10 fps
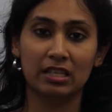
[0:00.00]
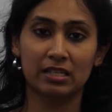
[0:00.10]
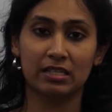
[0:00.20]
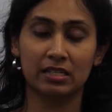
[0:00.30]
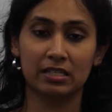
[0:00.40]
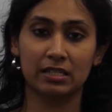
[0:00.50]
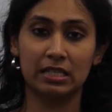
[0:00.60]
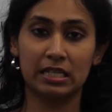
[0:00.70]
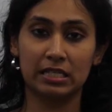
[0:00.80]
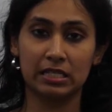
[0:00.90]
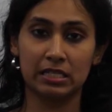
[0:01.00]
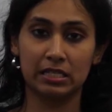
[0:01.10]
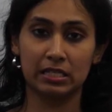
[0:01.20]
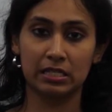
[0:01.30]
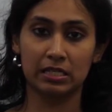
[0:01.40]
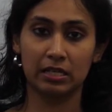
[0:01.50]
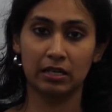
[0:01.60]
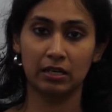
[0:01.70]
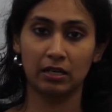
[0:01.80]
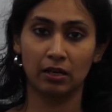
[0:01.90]
these?
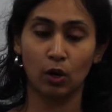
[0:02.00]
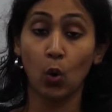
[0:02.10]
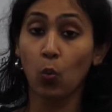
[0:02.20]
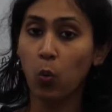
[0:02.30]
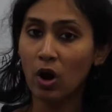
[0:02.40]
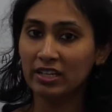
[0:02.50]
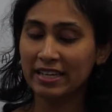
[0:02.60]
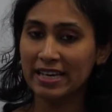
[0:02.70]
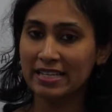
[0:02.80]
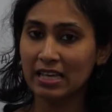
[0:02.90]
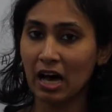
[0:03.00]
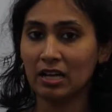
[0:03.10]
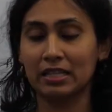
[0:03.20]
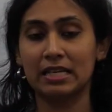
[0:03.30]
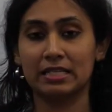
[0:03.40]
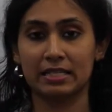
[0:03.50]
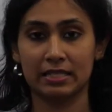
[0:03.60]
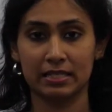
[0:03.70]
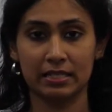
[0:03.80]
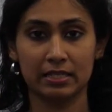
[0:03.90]
What keys are
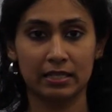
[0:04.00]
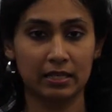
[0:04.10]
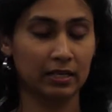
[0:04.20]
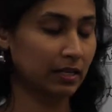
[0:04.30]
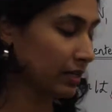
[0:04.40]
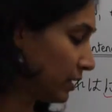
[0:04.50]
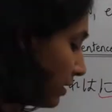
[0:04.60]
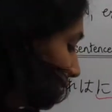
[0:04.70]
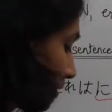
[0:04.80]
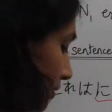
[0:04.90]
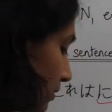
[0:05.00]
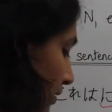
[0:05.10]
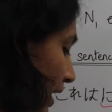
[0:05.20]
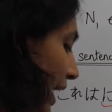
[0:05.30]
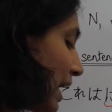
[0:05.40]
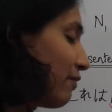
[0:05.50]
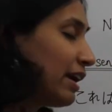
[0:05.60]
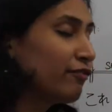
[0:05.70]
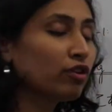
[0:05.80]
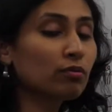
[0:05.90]
these? I'll
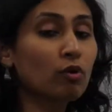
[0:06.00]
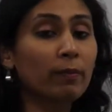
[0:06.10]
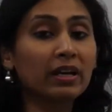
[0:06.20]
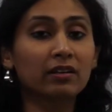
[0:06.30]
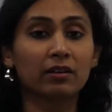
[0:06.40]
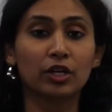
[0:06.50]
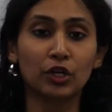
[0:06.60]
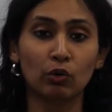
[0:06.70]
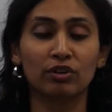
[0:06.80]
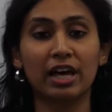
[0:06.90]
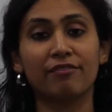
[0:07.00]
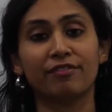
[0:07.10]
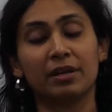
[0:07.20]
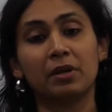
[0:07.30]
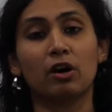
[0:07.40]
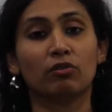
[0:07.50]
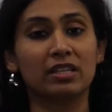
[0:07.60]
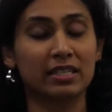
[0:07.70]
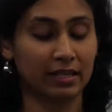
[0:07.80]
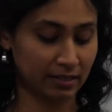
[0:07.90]
wait for a moment. You try framing out the
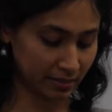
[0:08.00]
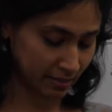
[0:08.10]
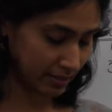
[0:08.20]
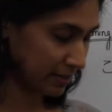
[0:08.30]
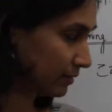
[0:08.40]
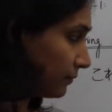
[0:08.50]
sentence.